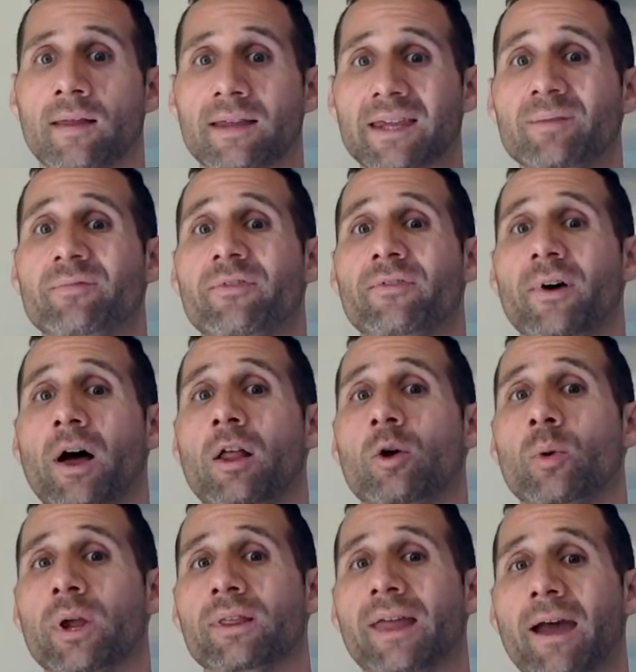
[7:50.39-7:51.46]
Keep
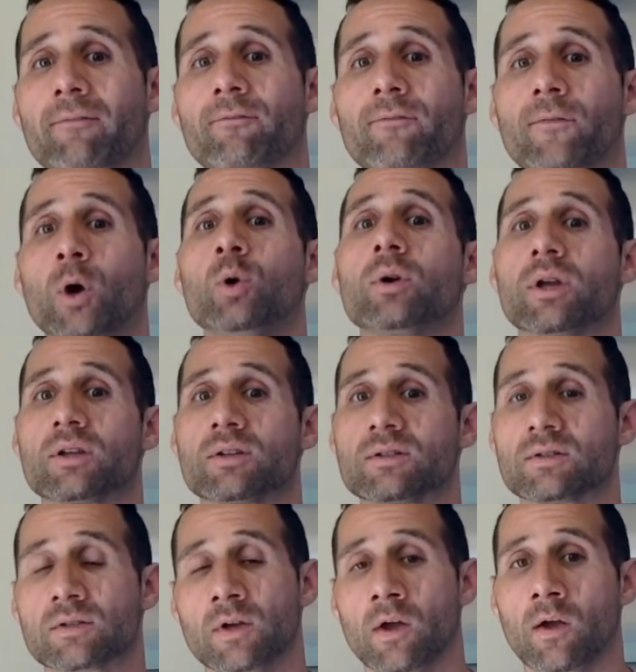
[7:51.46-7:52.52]
following that
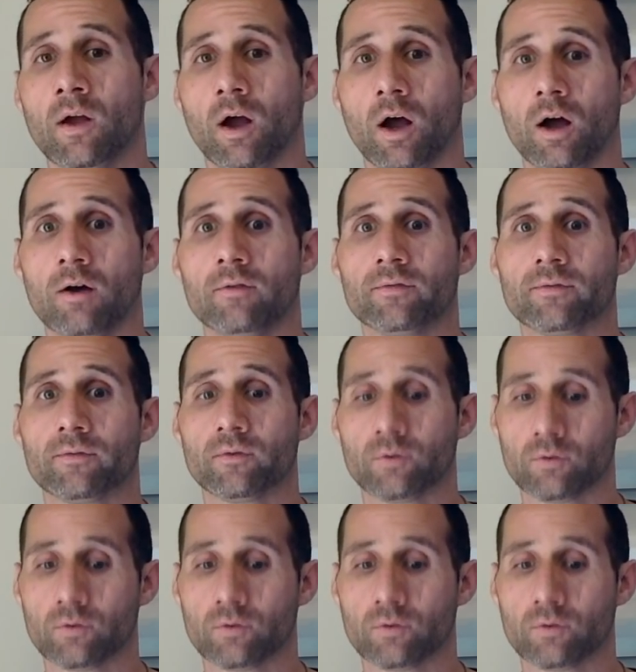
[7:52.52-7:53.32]
focus of